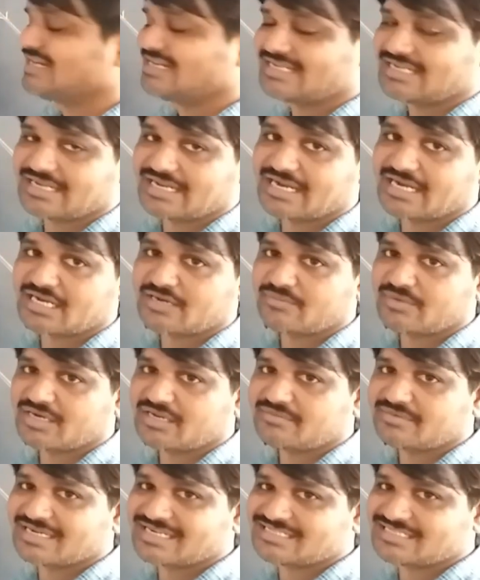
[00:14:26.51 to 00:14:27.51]
rarer
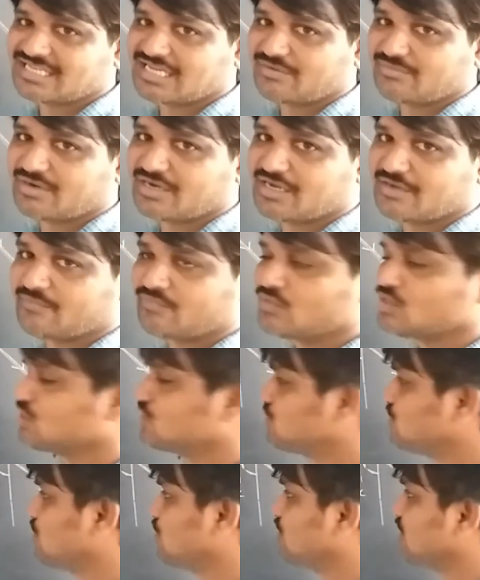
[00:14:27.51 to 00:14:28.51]
medium, denser medium.
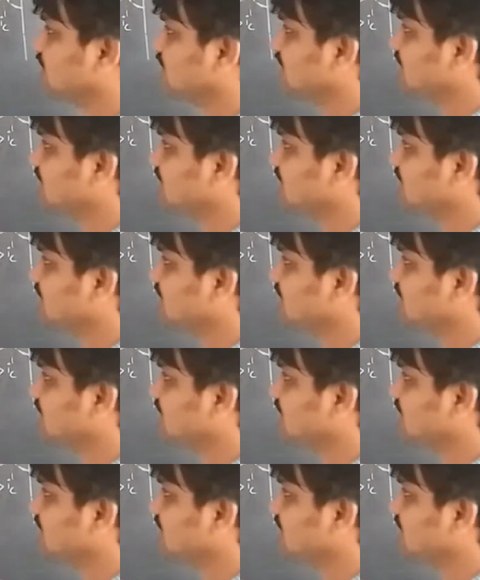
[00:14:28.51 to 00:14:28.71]
So here